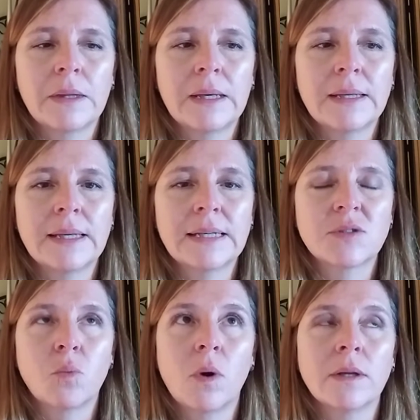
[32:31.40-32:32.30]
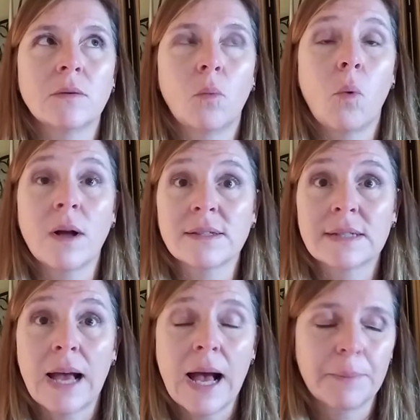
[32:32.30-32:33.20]
it, it's what wants to
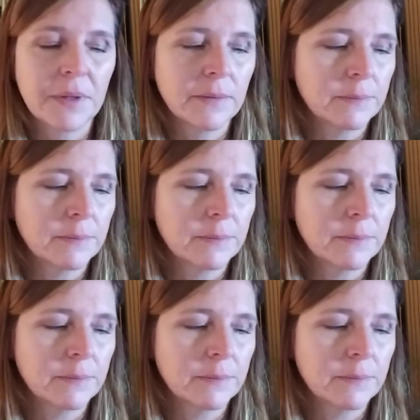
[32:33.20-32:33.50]
happen.